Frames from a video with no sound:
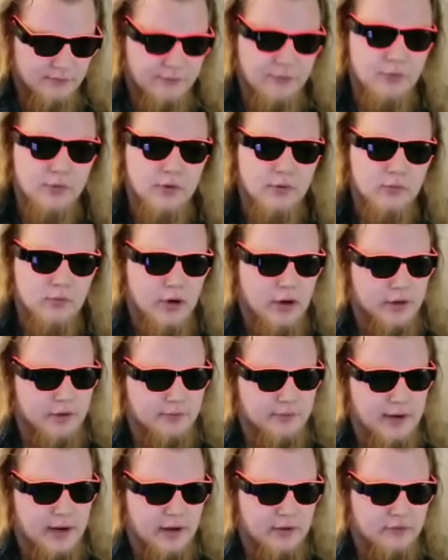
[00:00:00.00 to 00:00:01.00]
Food and
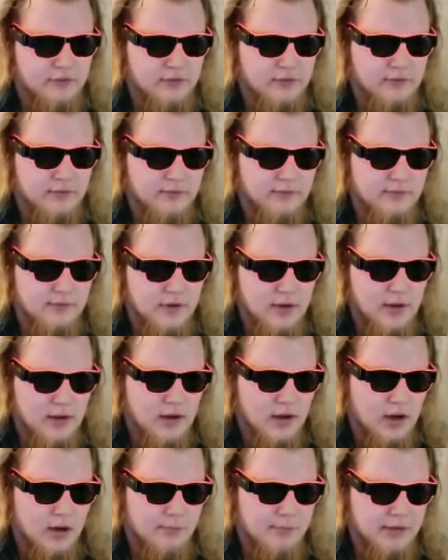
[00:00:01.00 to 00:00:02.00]
water rations
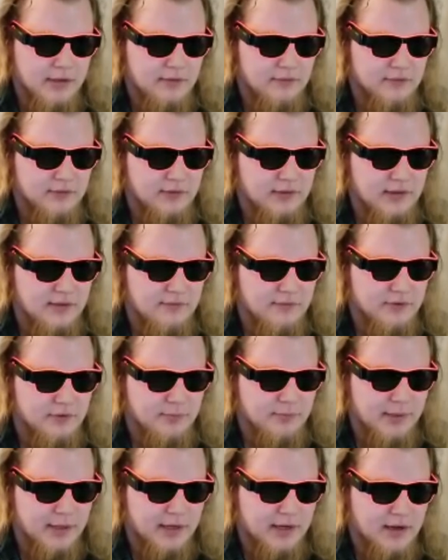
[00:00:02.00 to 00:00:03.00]
are being
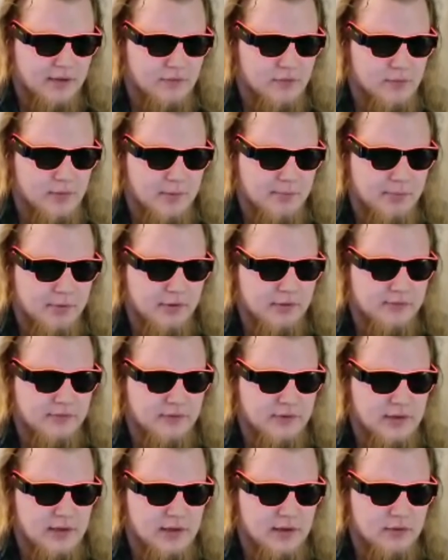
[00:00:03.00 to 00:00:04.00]
delivered by government
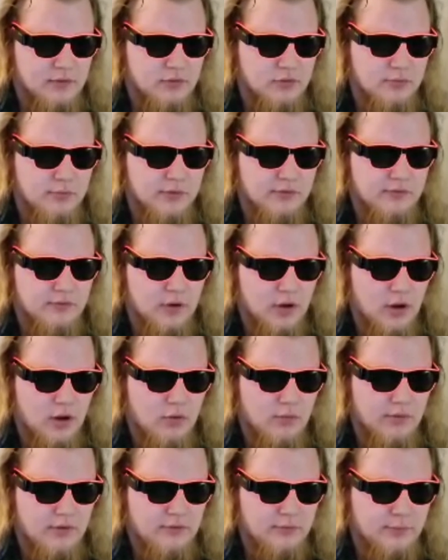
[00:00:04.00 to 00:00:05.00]
personnel who must
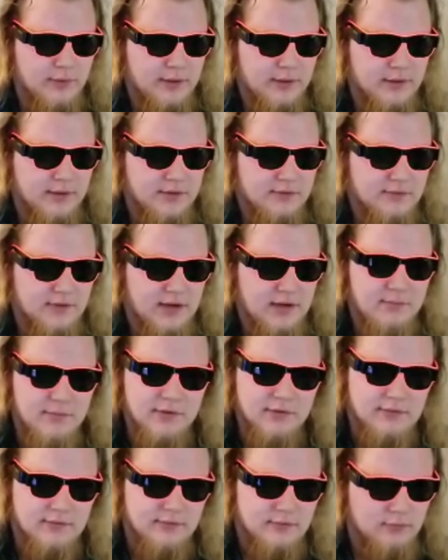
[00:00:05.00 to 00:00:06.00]
always wear
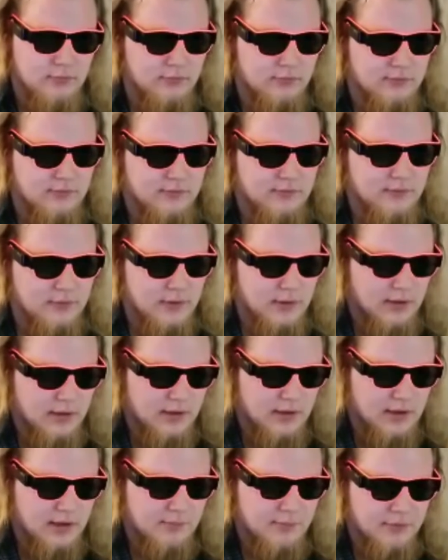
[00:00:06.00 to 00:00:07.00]
containment suits
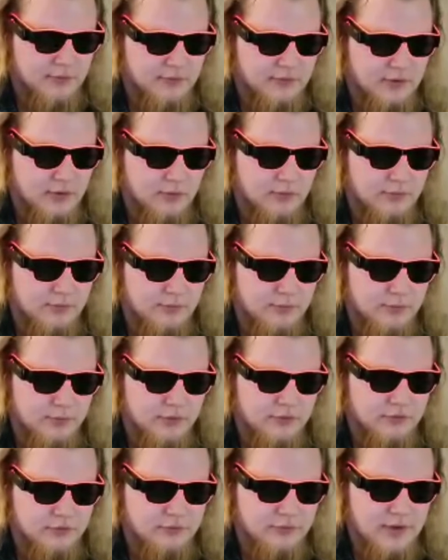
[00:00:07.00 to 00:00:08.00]
and must go through
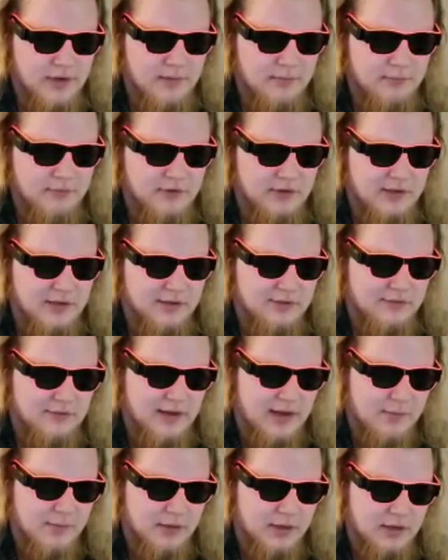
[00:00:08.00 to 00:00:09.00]
extreme
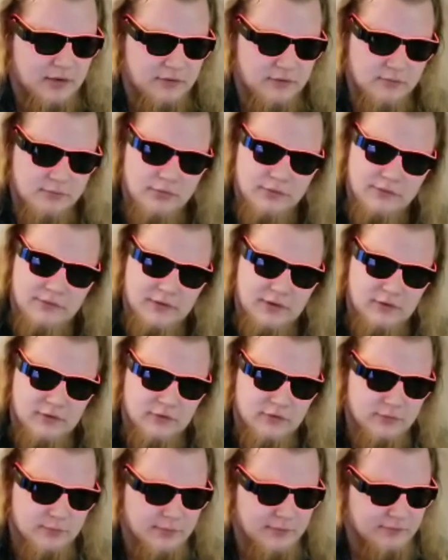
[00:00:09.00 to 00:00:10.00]
decontamination
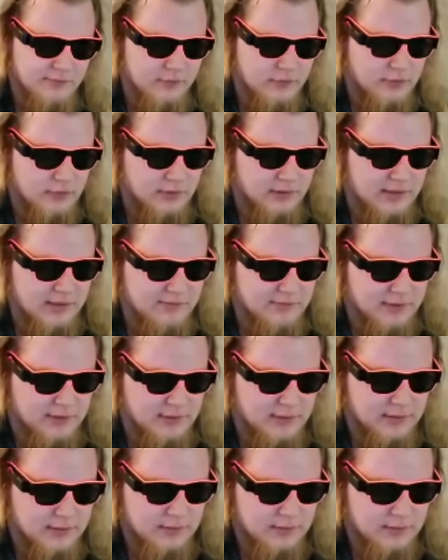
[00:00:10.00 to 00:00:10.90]
procedures before leaving.